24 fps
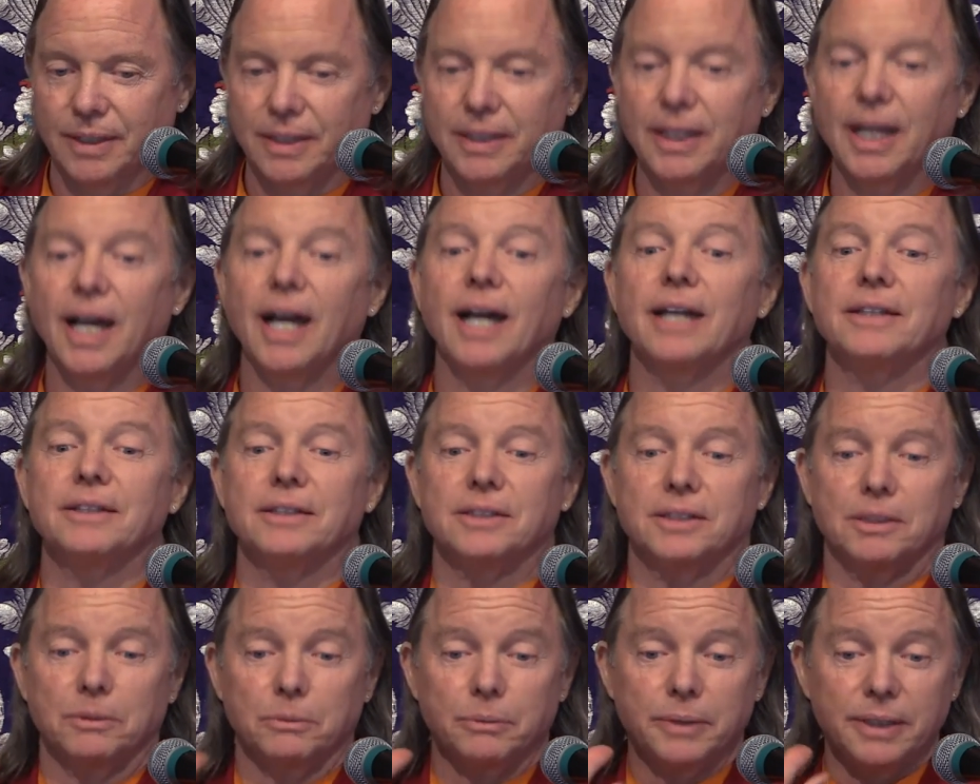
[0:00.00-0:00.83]
Yeah,
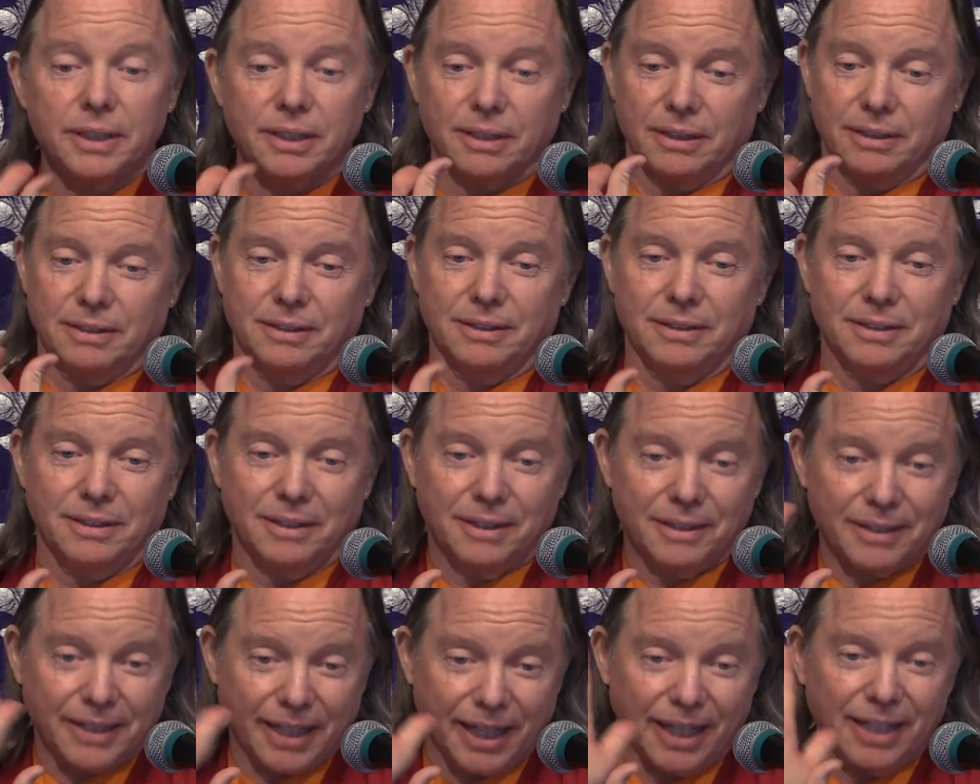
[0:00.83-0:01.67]
there's a wheel,
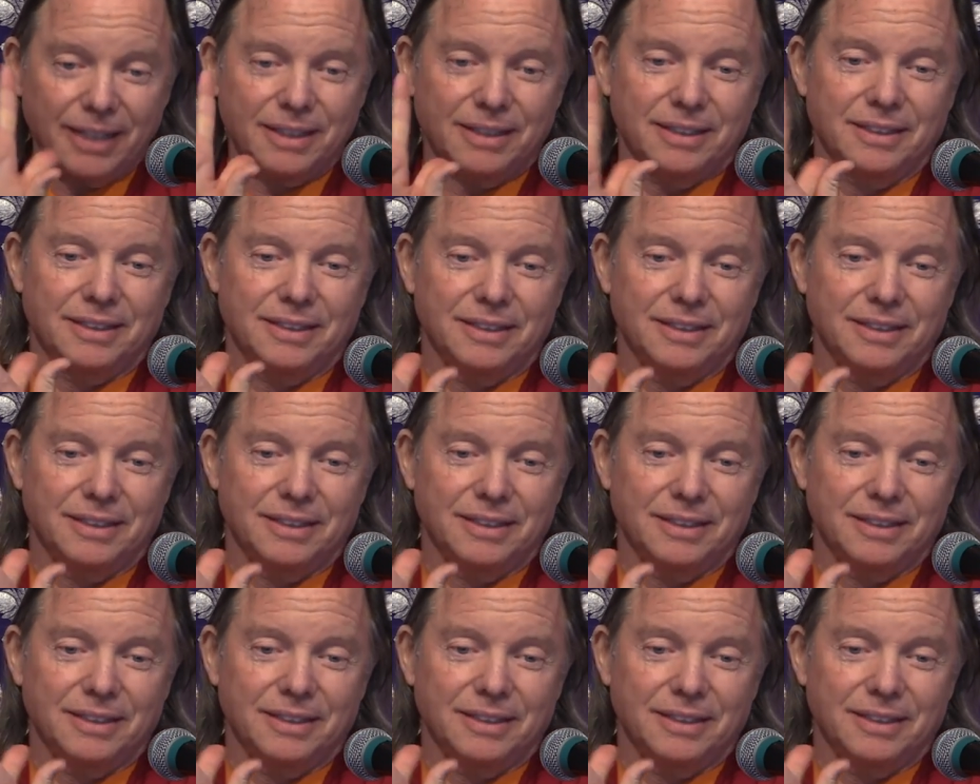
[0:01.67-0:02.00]
okay?